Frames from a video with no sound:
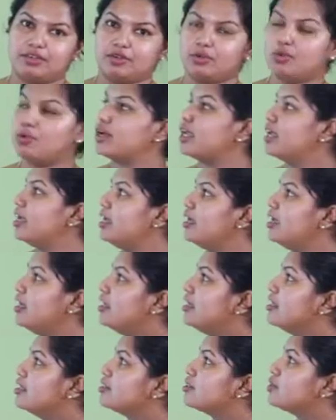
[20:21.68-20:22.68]
Okay,
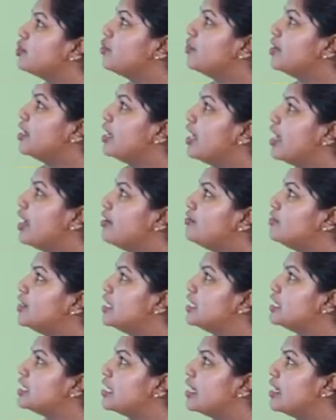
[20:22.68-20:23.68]
so we have
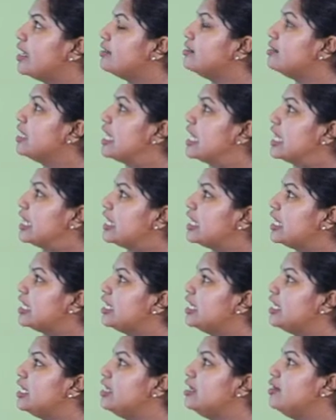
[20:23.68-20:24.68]
this length
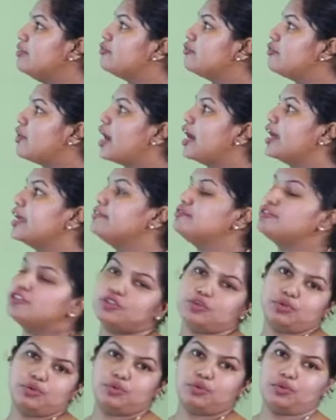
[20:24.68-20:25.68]
3, 5,
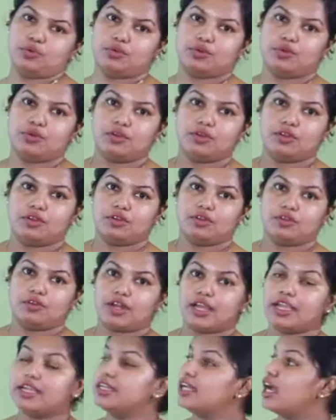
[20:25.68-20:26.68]
2.
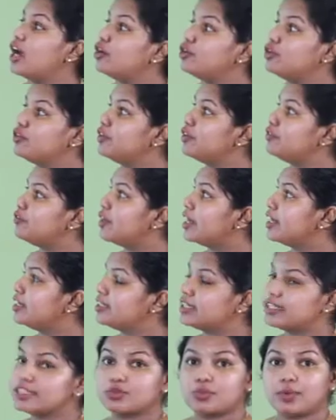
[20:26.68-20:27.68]
Right? How do we
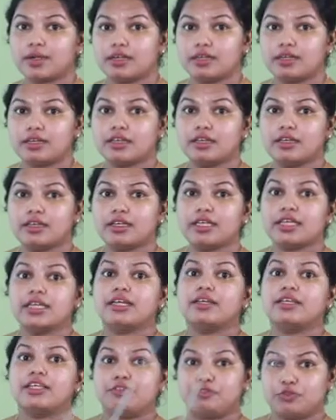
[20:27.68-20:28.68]
find this one?
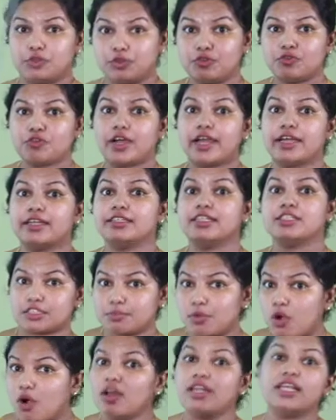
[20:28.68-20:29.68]
If you find the
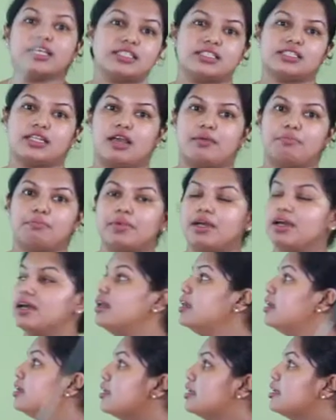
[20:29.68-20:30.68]
smallest
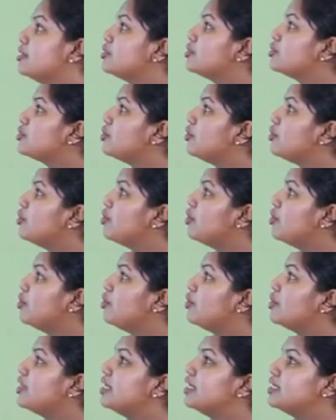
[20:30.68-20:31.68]
number,
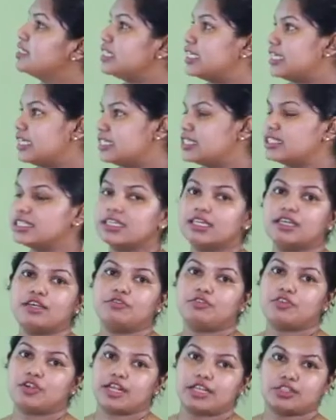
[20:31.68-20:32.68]
so it's easier
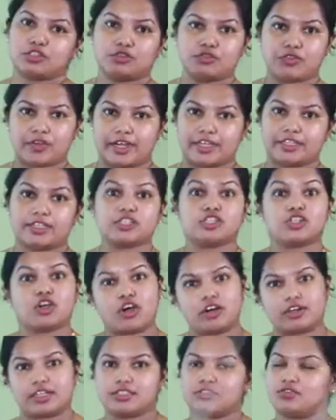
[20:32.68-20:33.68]
for us to find the
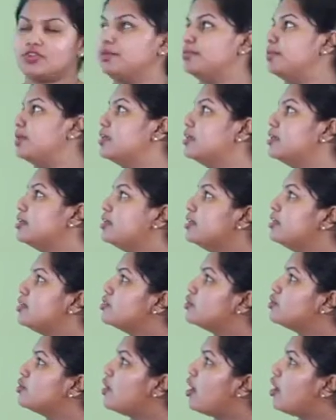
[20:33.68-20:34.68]
shortest ribbon.
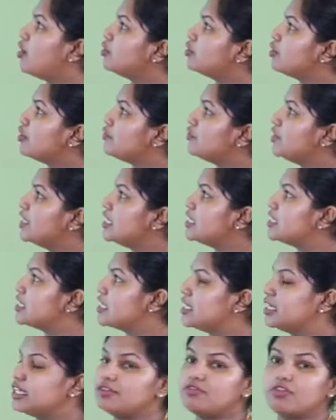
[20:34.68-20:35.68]
So out of these
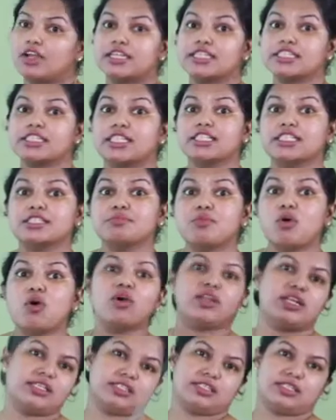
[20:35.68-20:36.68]
3, what is the
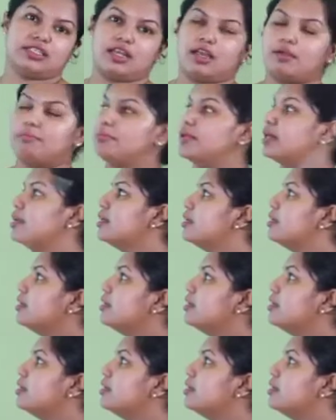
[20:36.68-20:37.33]
smallest number?